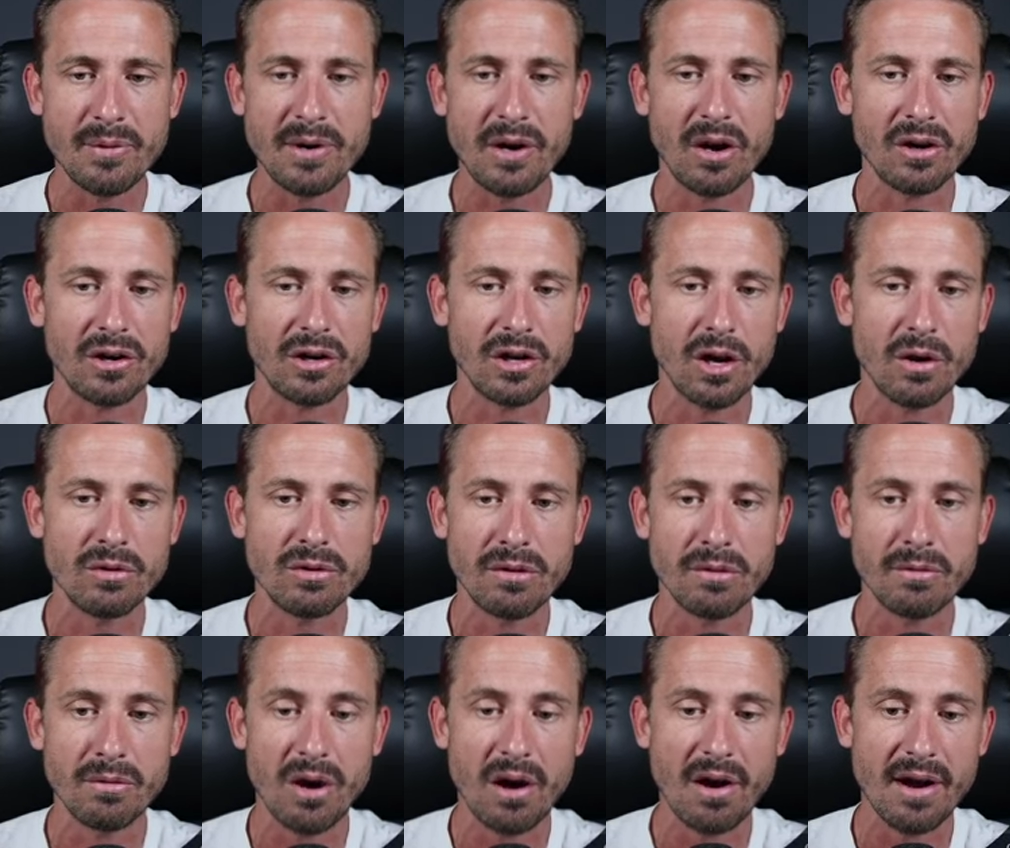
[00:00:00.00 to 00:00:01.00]
We're not going to go
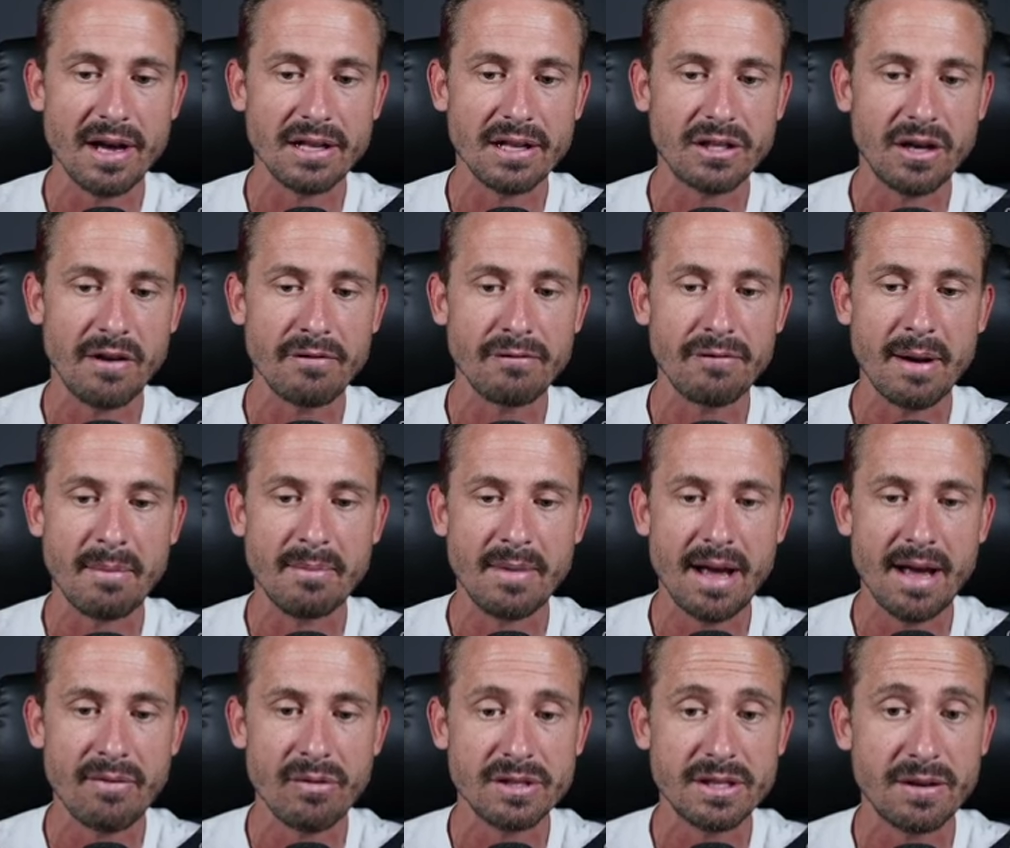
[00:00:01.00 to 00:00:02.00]
through higher time frame
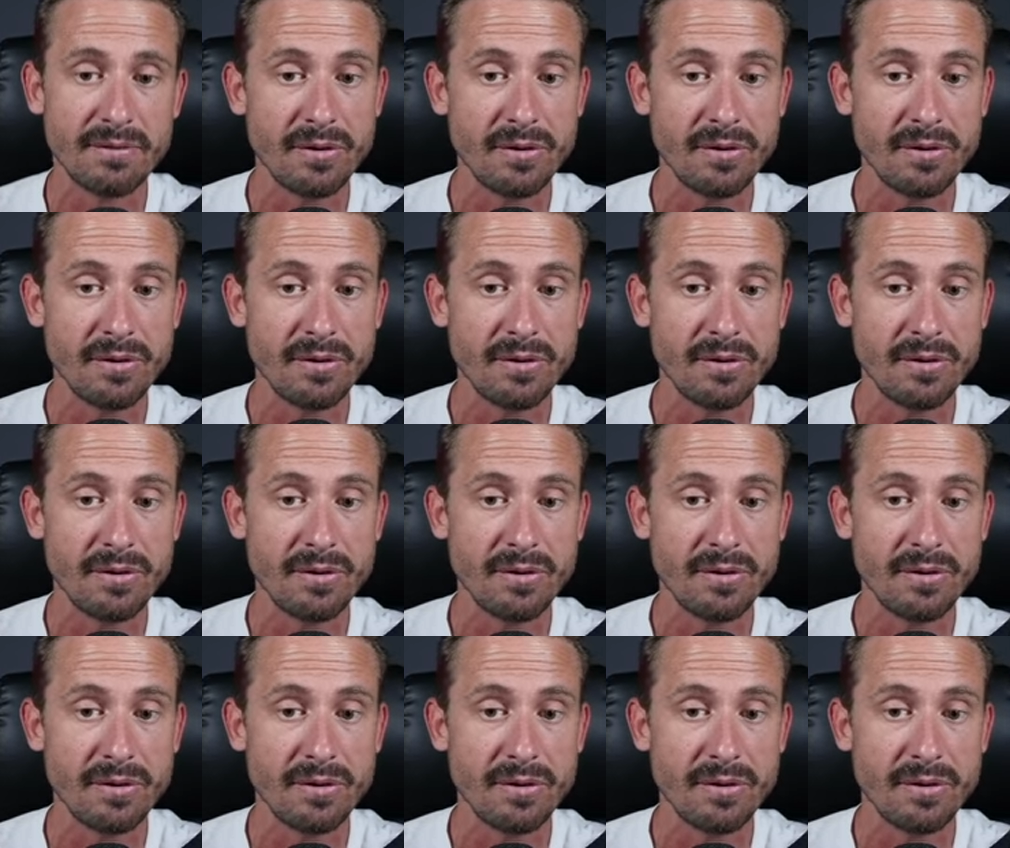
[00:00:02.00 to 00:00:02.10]
levels.